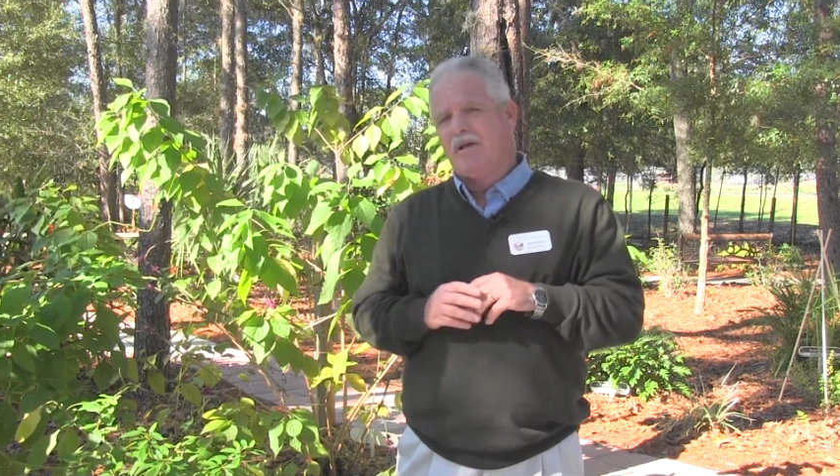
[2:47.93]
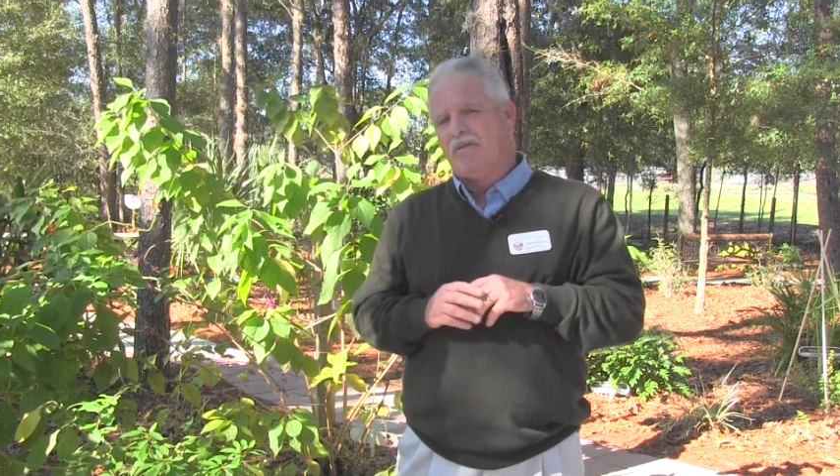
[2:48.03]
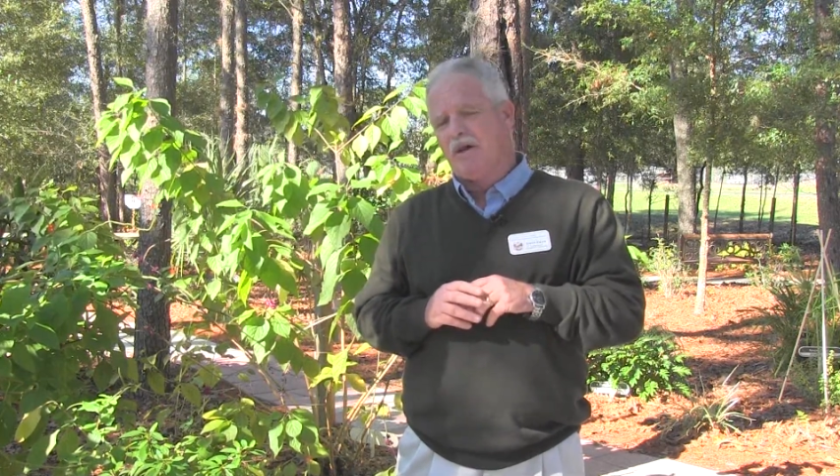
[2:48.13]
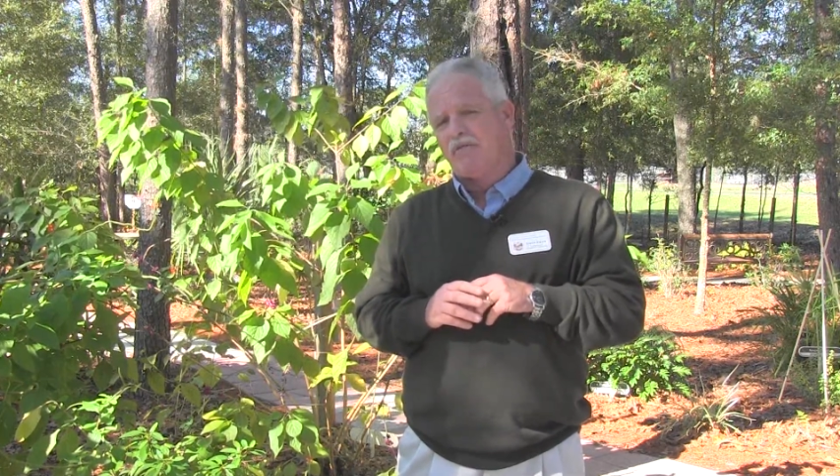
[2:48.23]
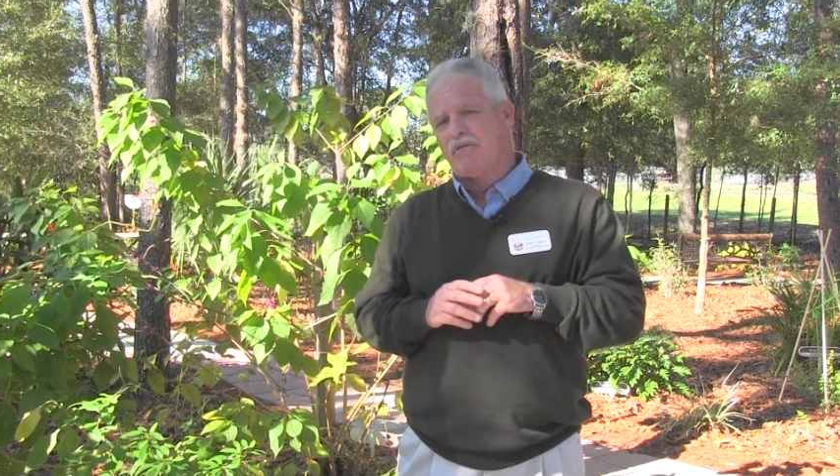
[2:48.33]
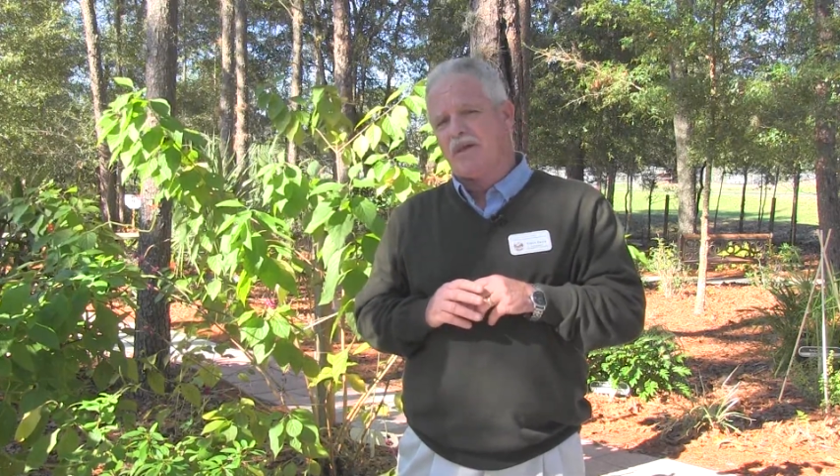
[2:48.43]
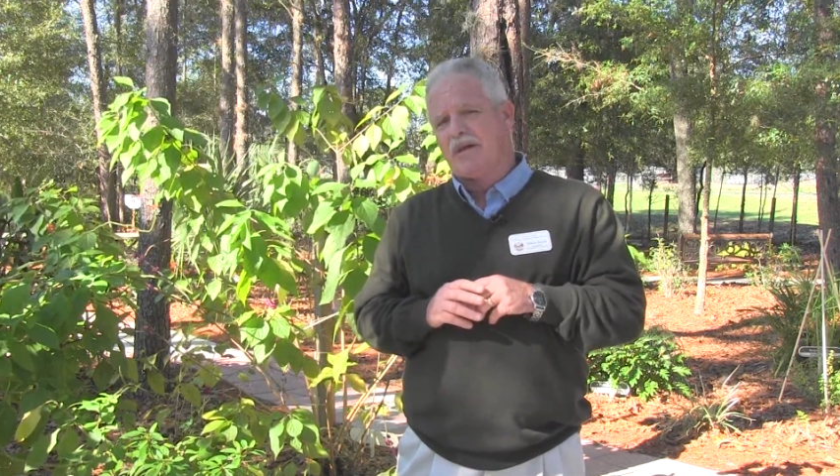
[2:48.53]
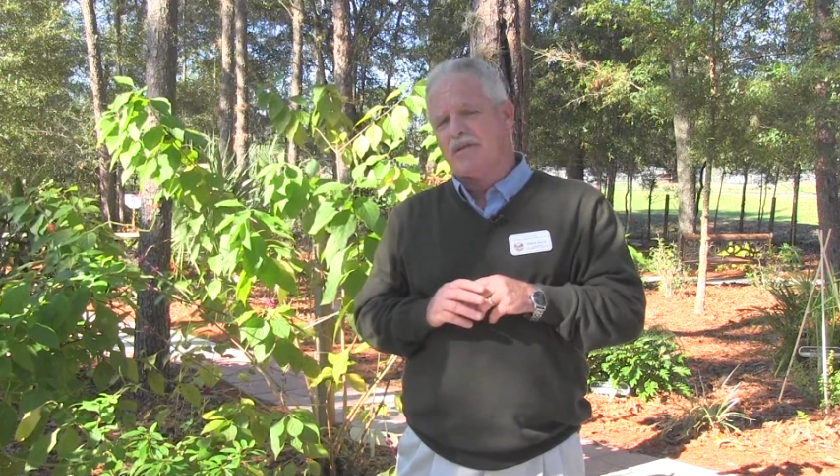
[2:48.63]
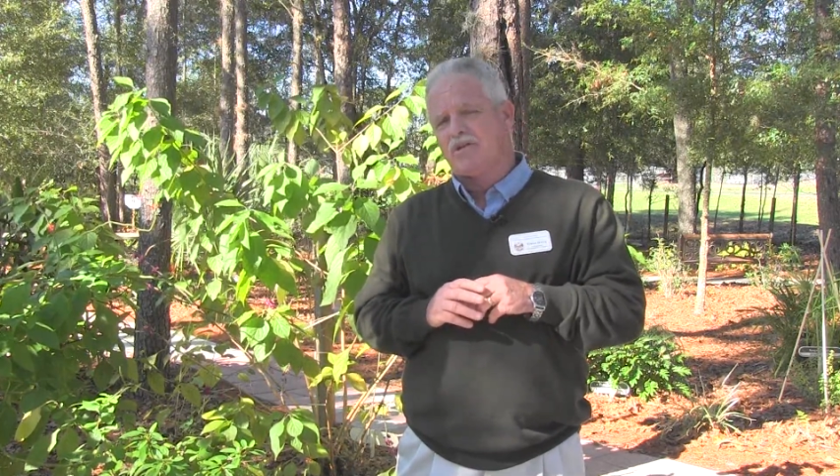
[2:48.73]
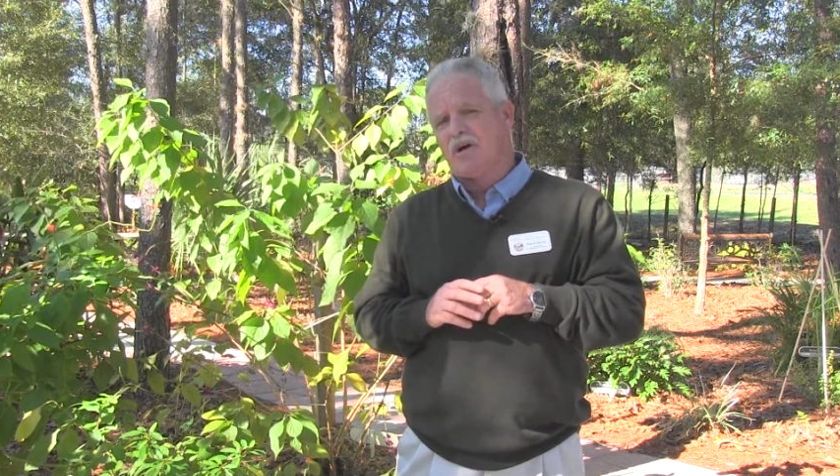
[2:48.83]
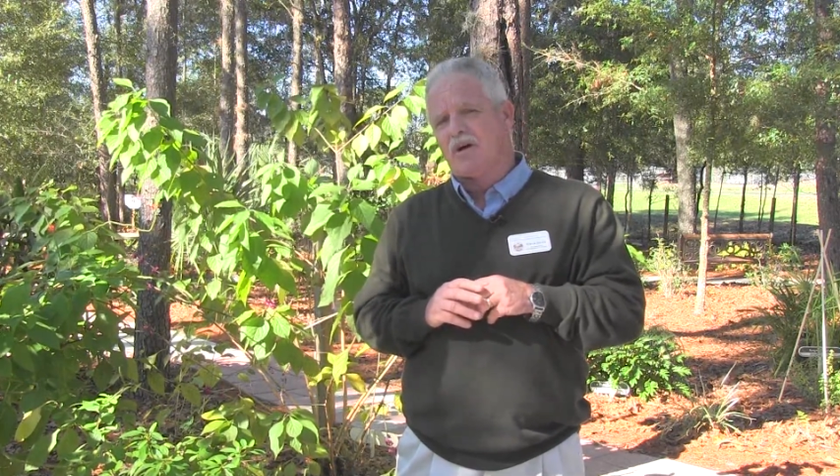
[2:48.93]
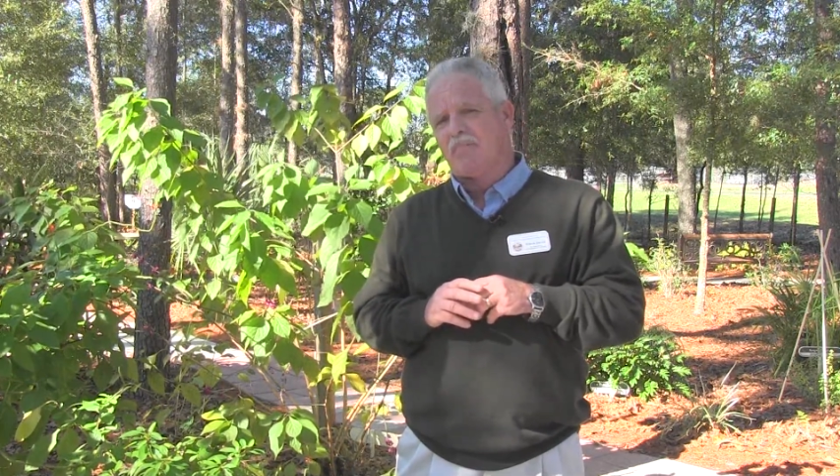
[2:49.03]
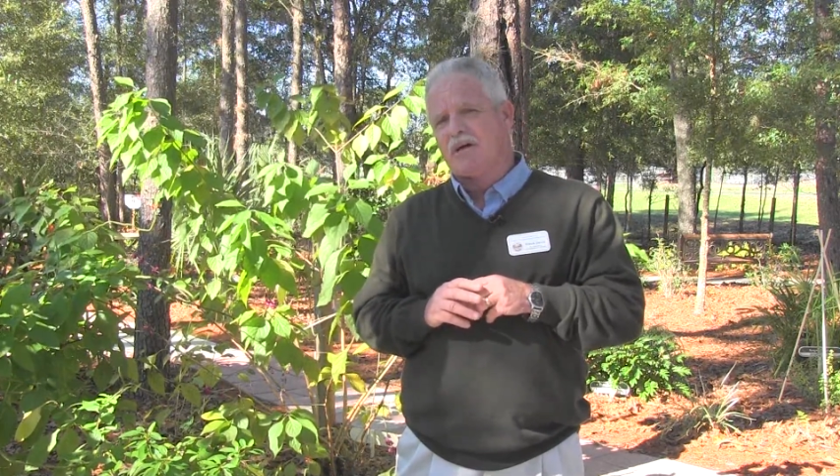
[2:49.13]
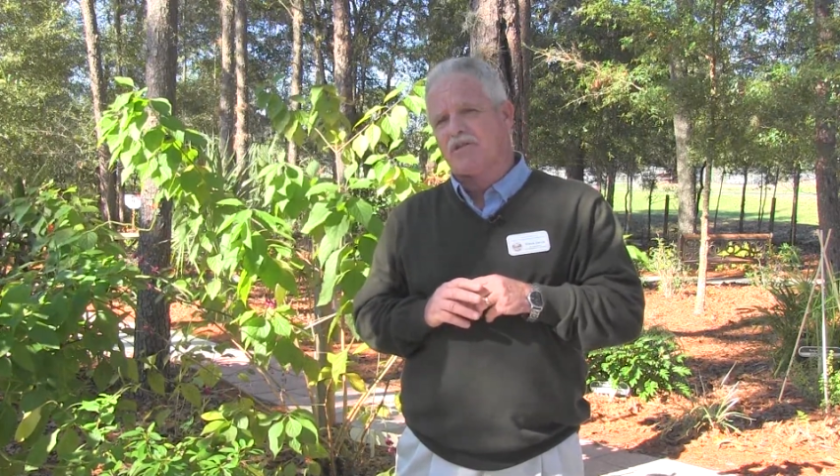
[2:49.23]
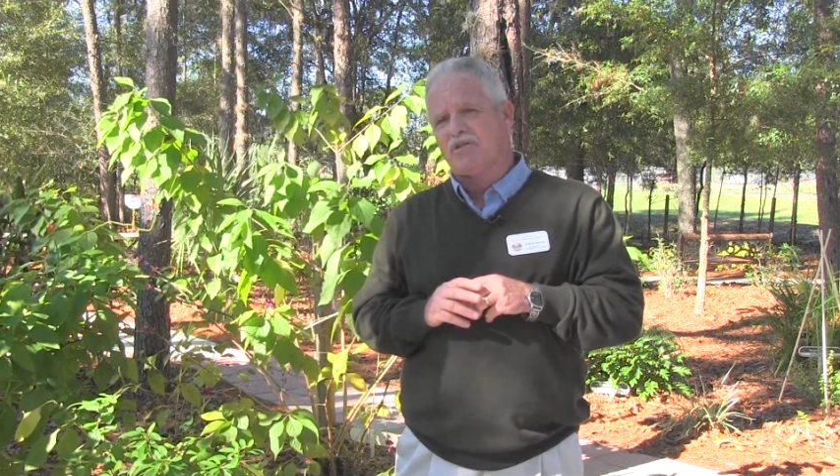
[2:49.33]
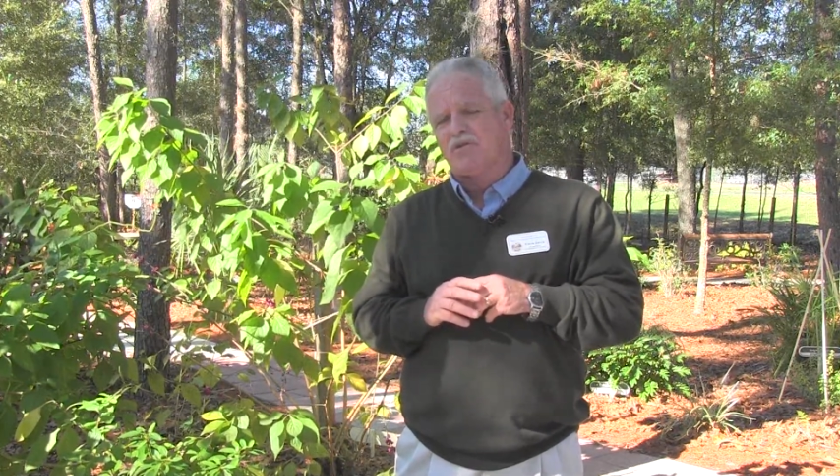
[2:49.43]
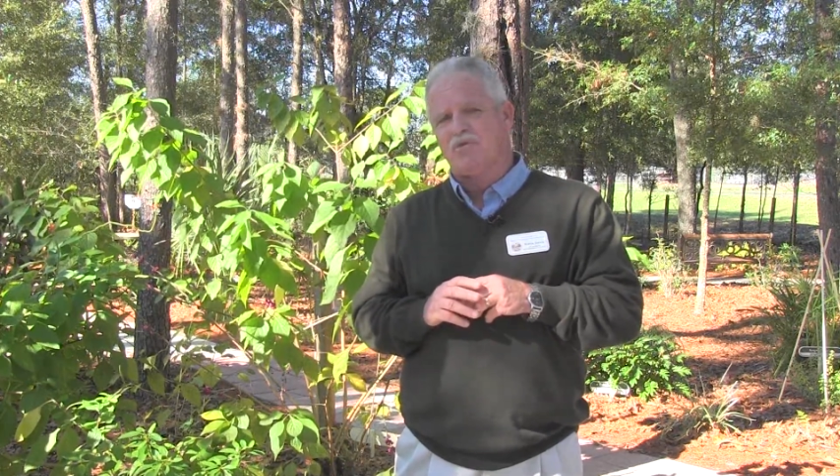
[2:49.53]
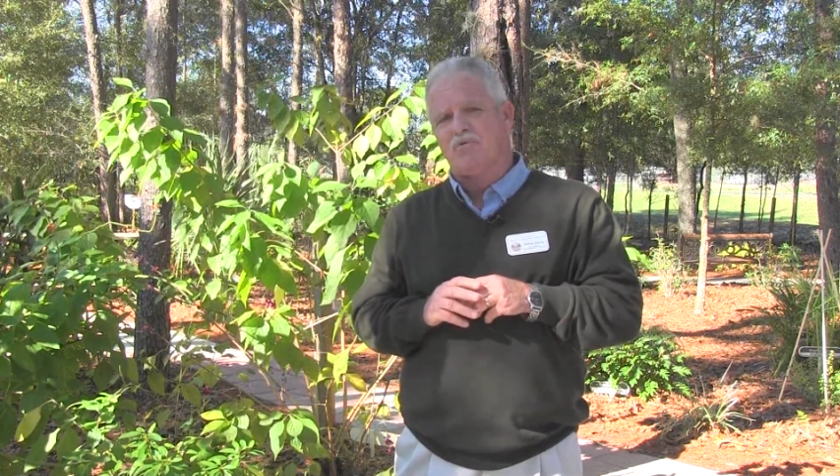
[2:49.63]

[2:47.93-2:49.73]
The other thing I talk about too